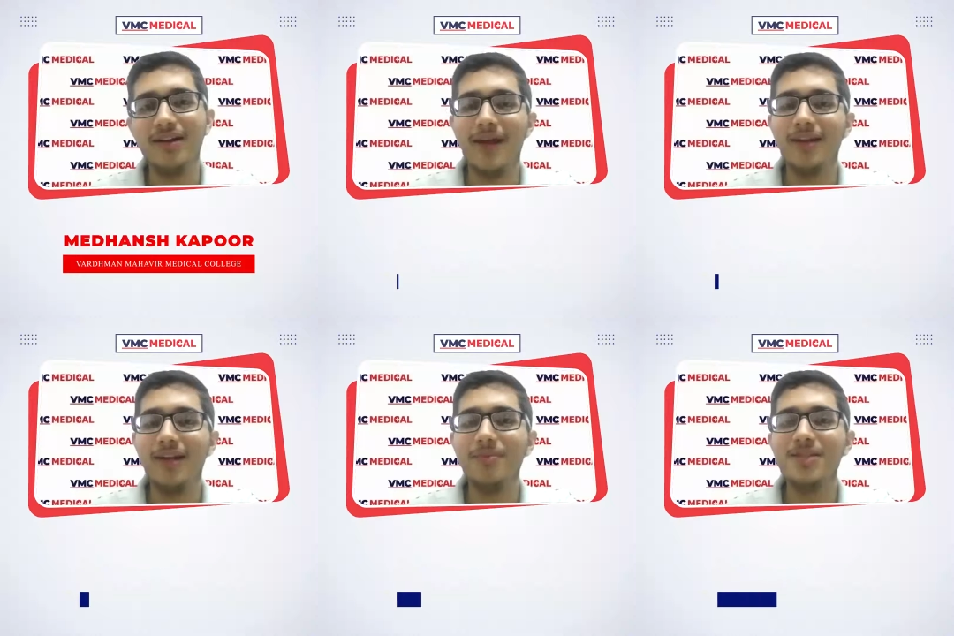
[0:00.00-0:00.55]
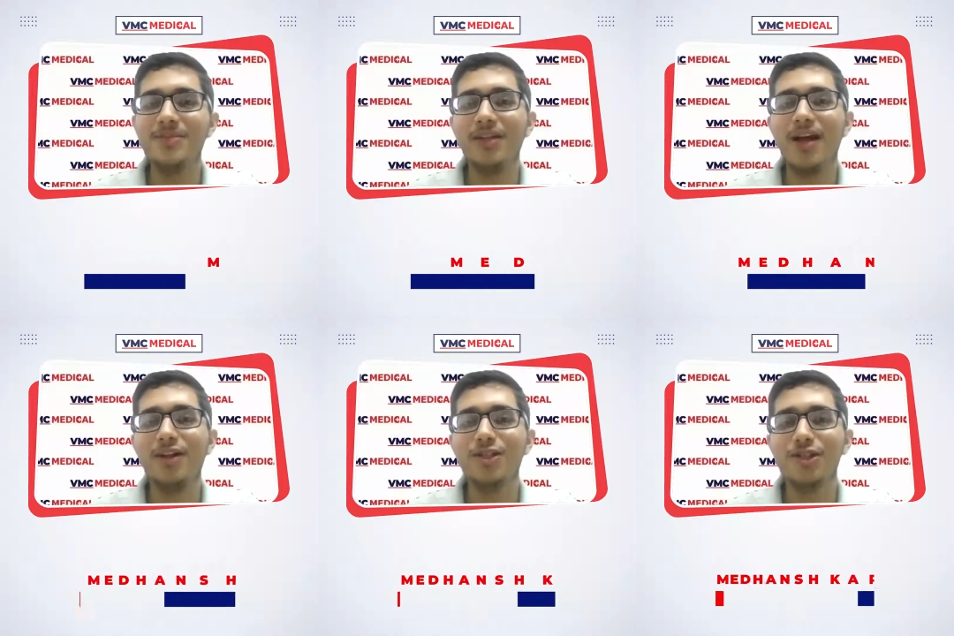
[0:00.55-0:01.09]
My name is
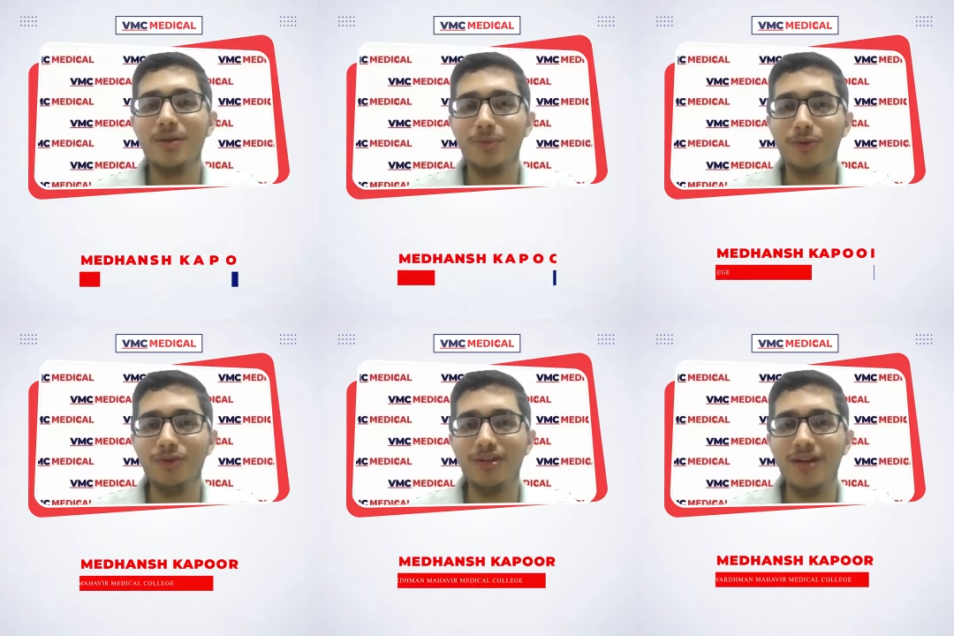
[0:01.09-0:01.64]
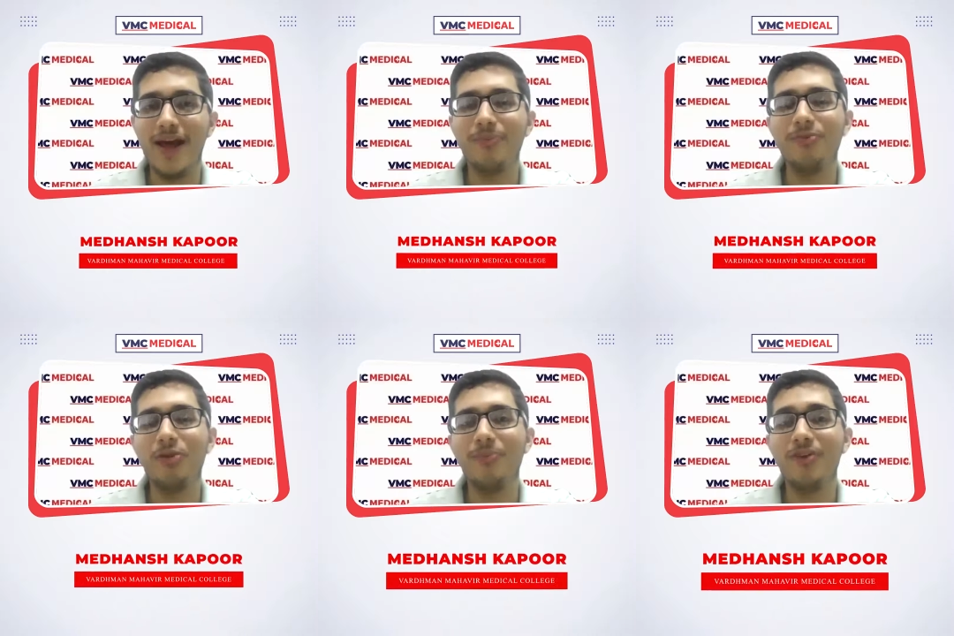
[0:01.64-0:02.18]
Medhansh Kapoor and I
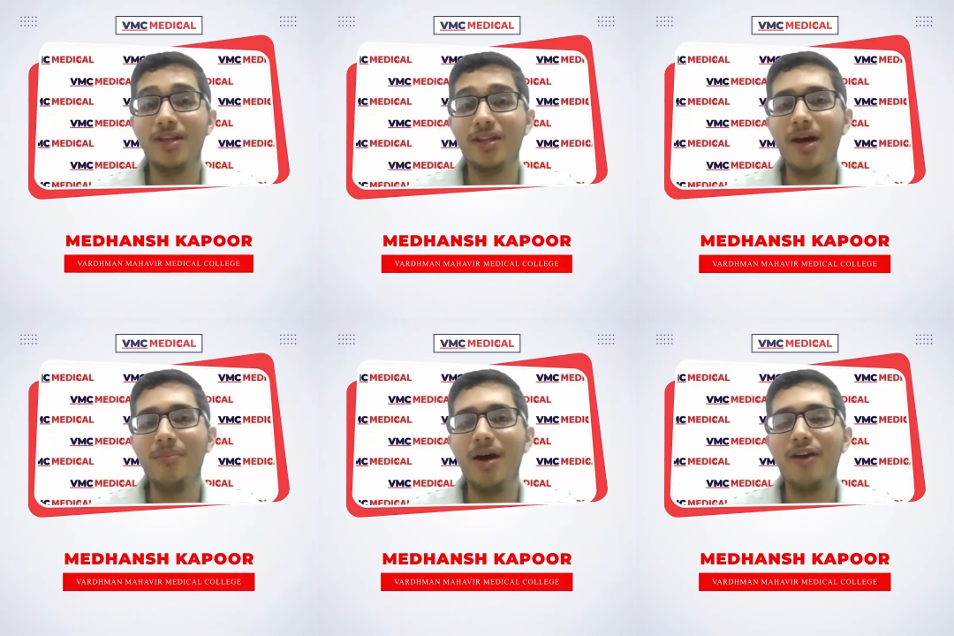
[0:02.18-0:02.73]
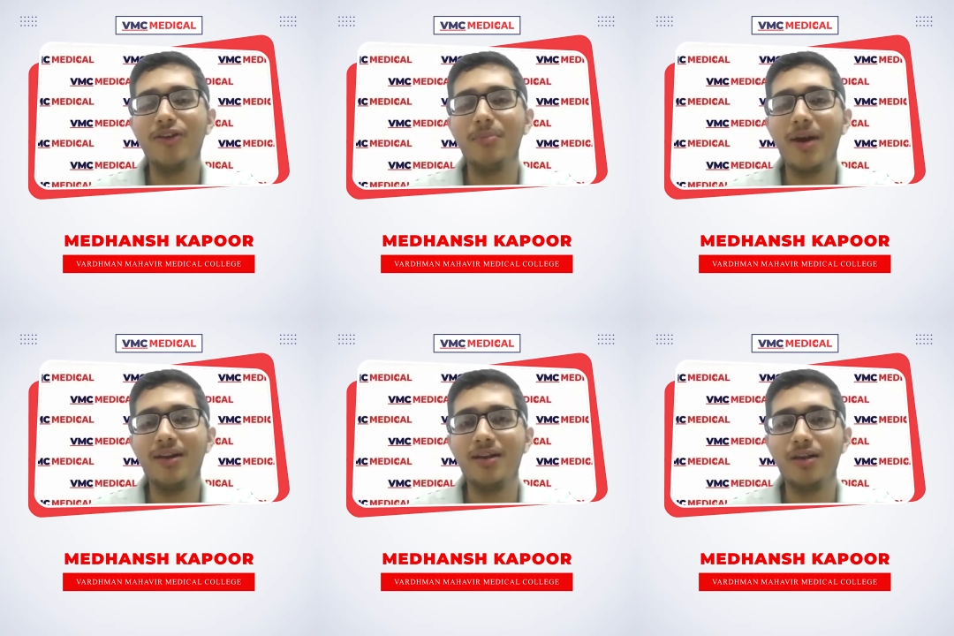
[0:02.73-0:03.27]
am from Vardhaman Mahavir
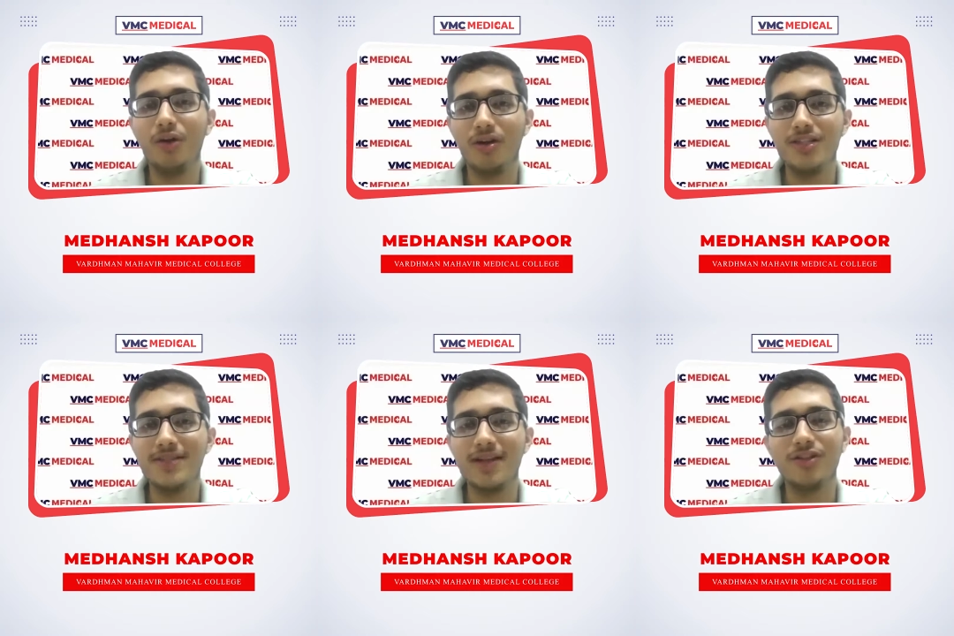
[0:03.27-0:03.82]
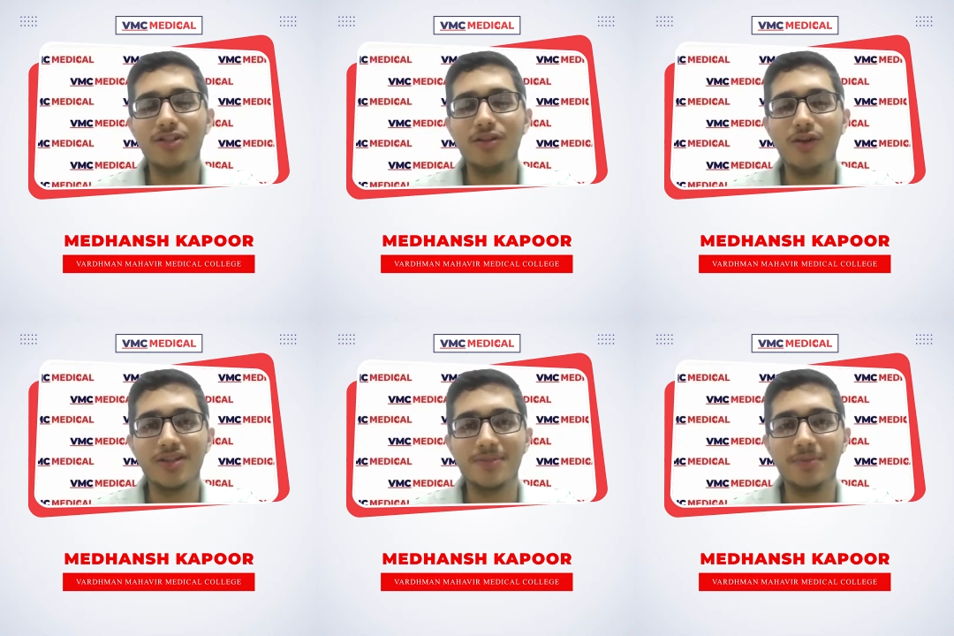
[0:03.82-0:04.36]
Medical College,
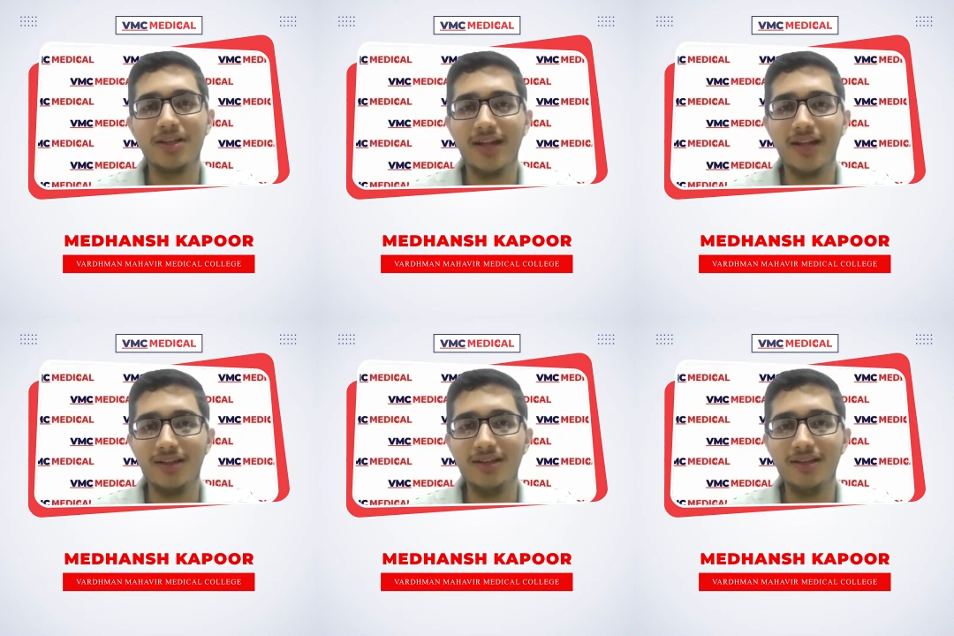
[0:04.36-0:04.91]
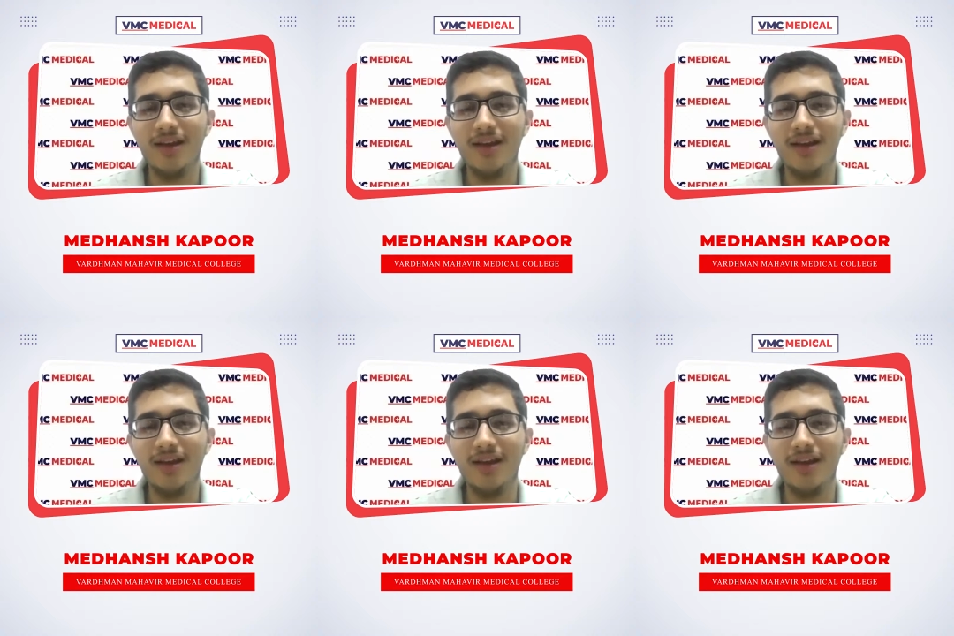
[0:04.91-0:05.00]
Safdarjung Hospital, Delhi.